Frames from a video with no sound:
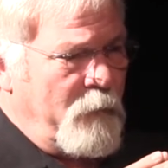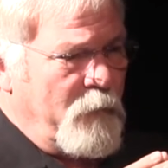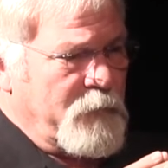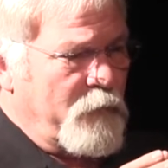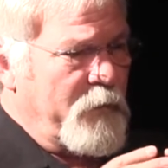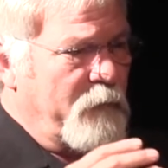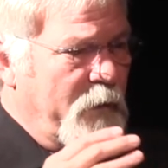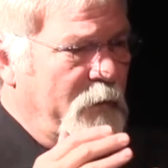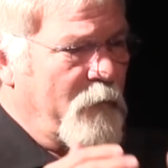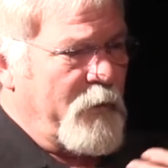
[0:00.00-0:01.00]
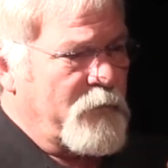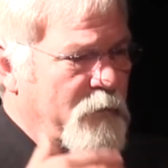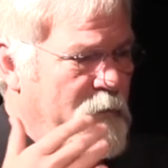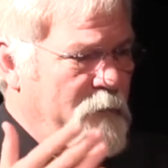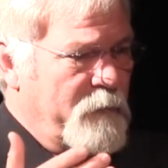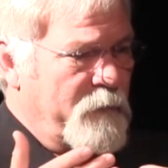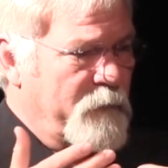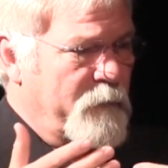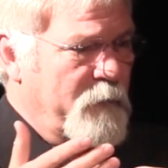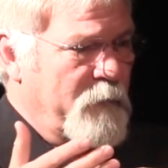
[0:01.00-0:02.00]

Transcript: was a reevaluation of,